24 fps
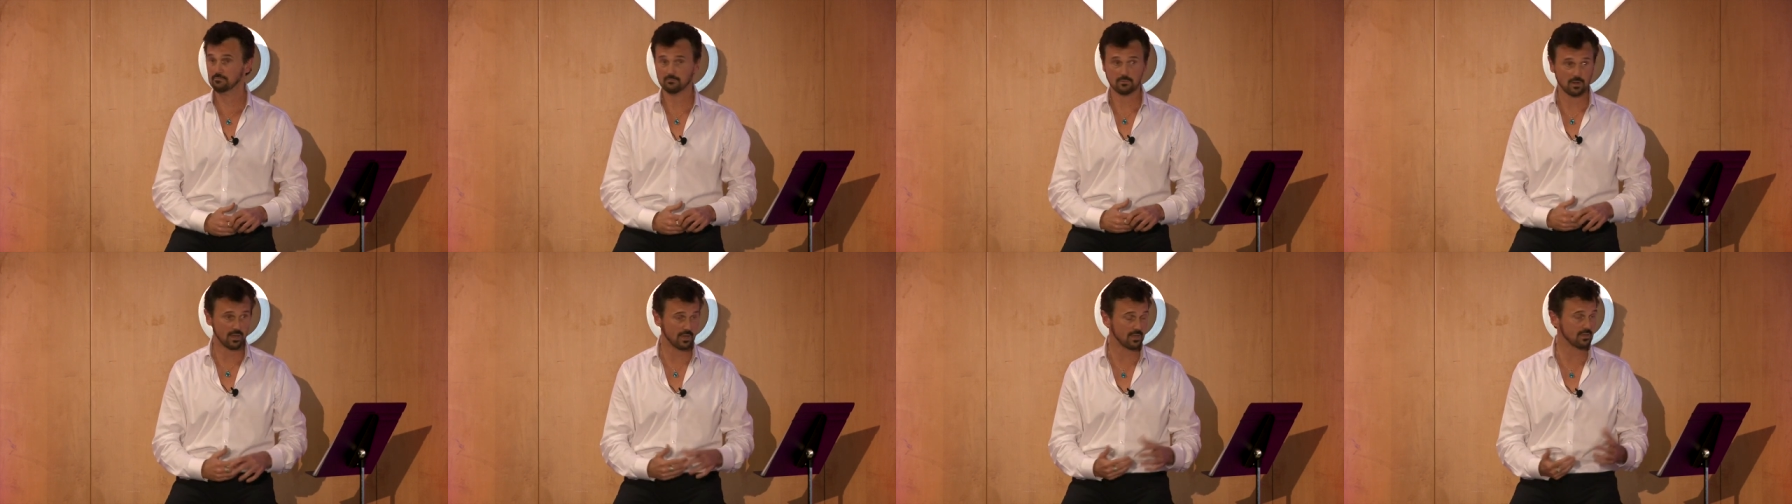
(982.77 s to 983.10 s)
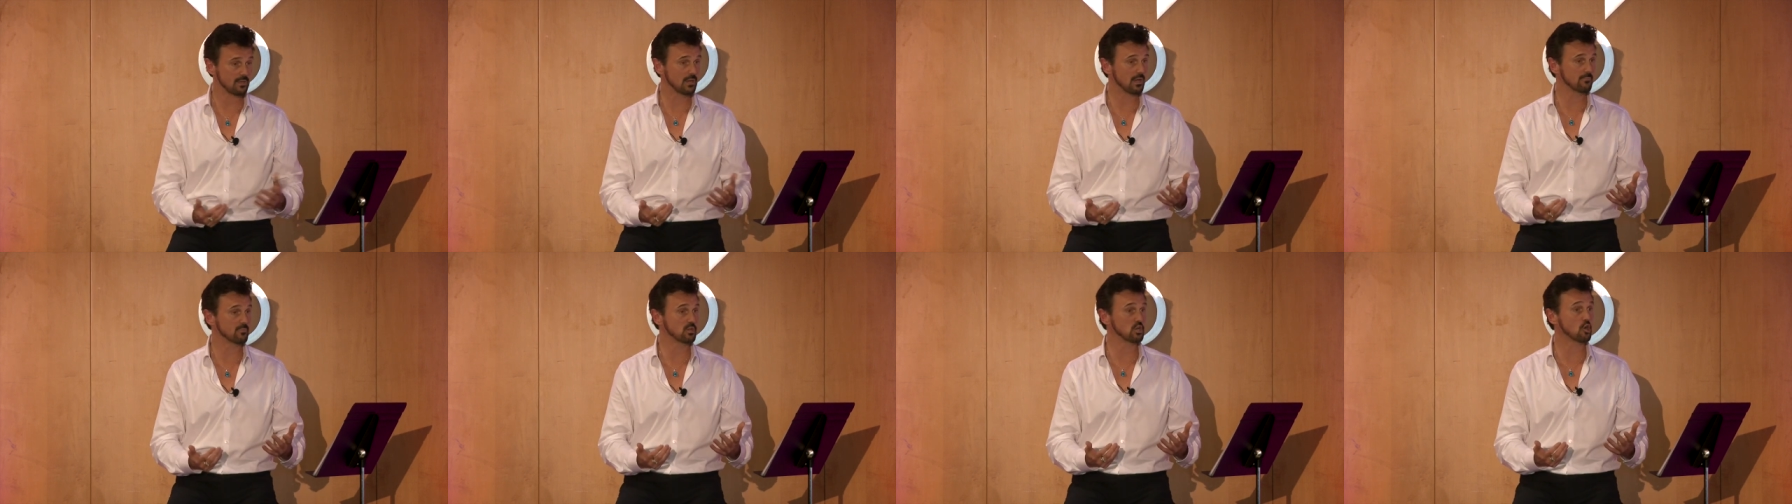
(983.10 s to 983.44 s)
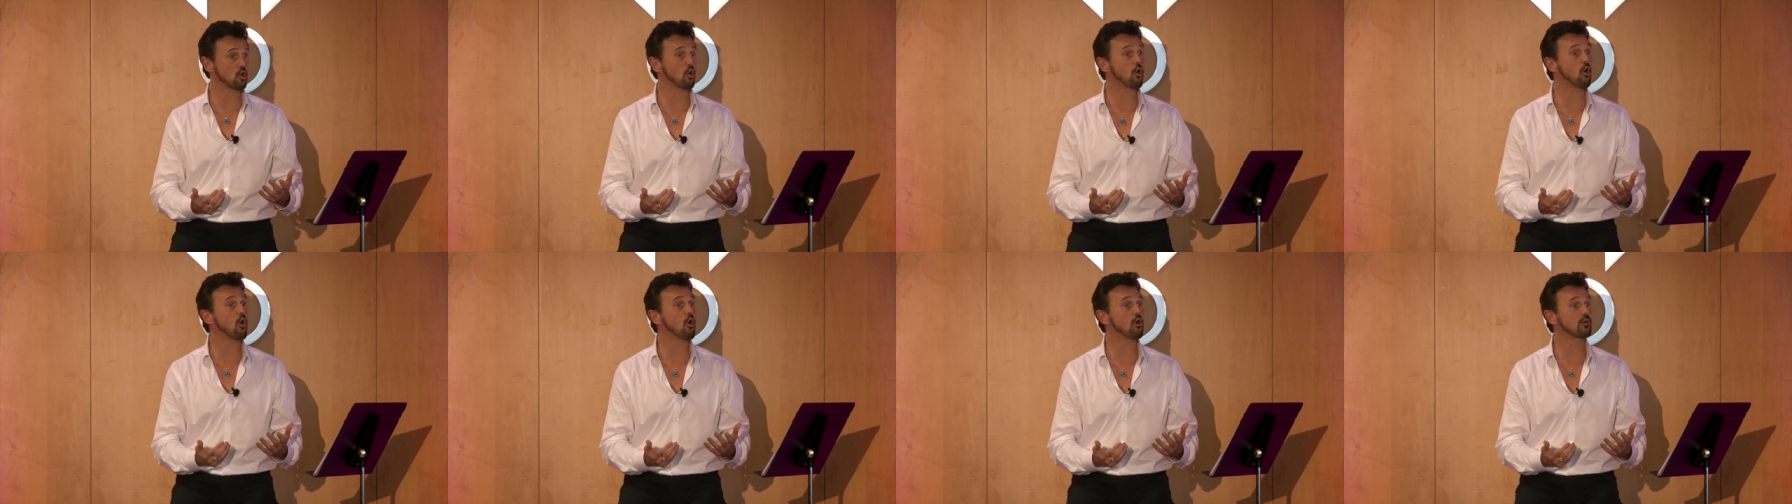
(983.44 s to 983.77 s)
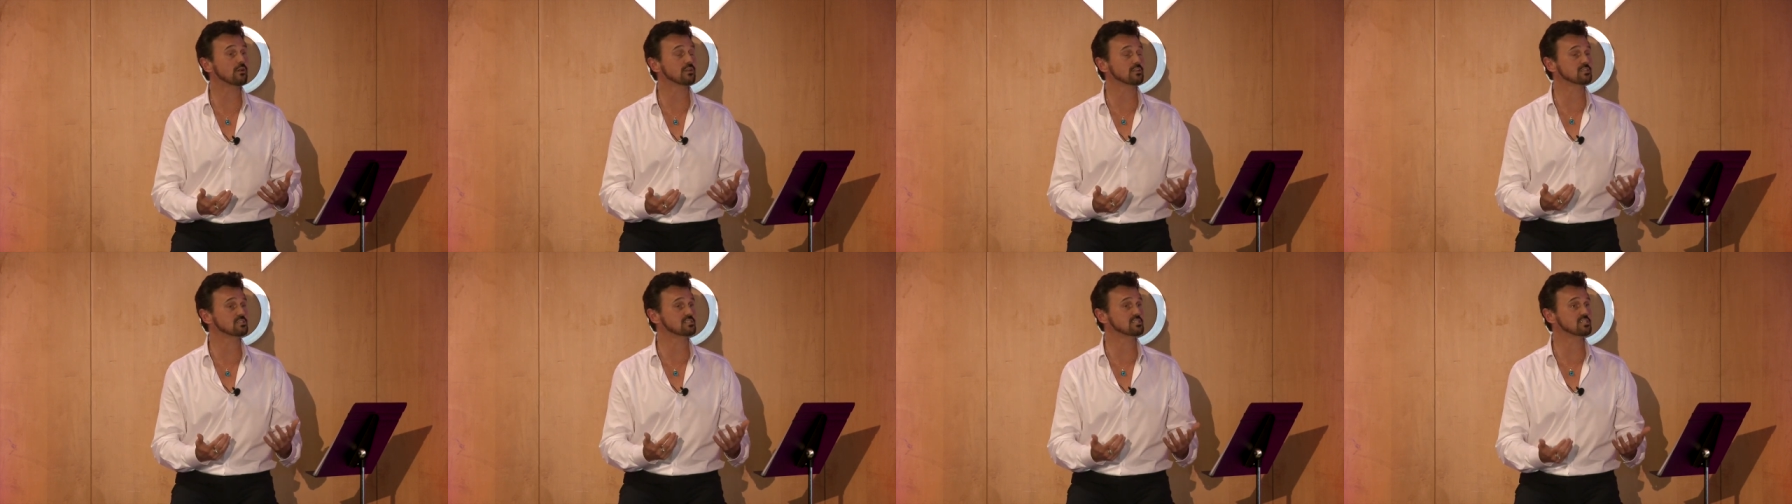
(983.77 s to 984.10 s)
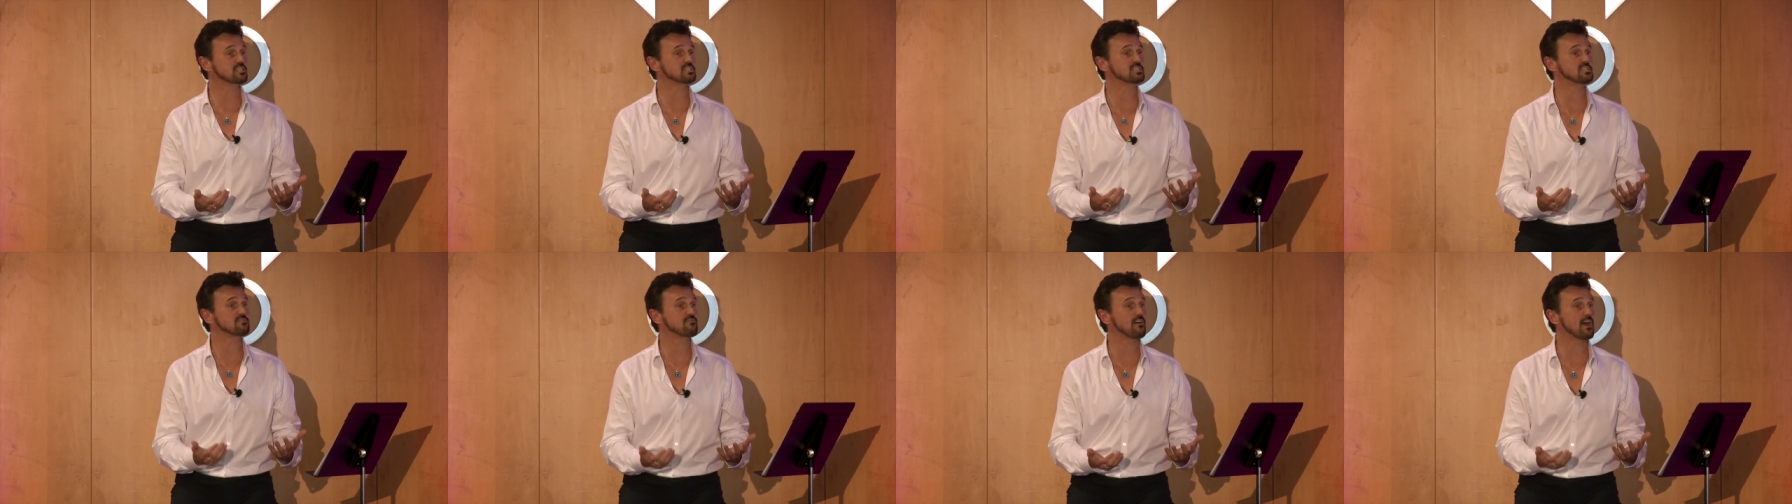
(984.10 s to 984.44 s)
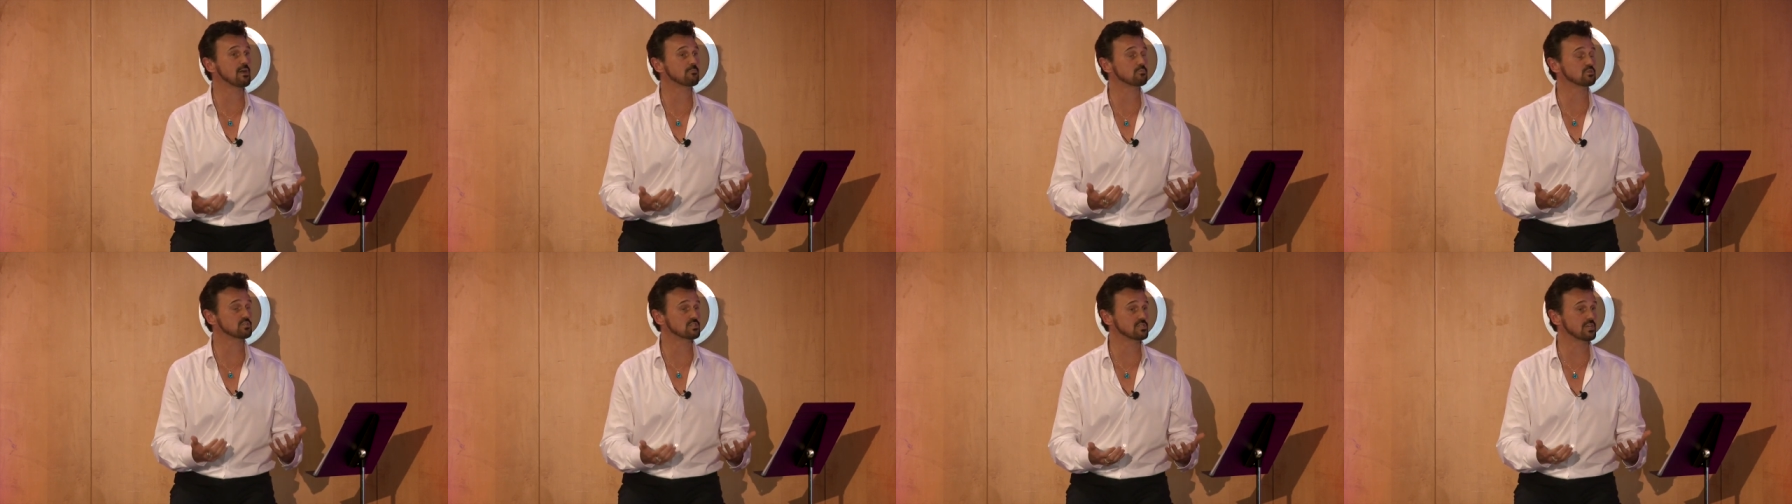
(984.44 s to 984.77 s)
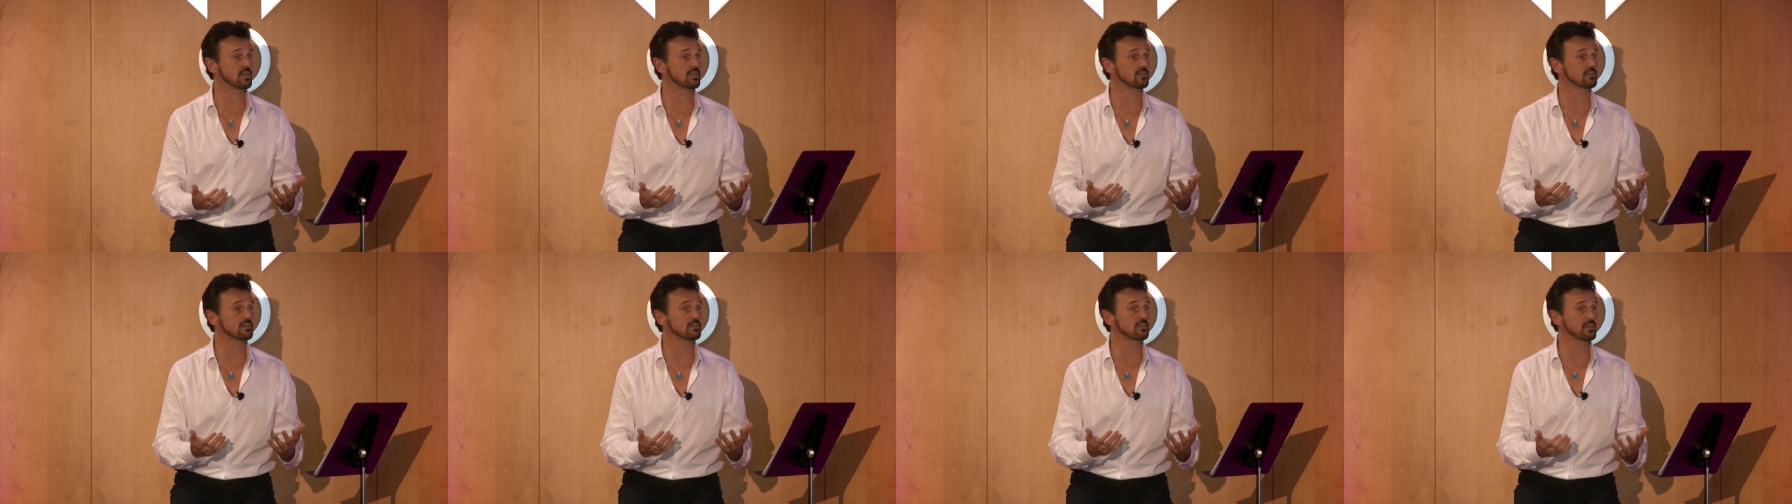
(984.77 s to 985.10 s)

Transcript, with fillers: Right? I mean, your heart is 65%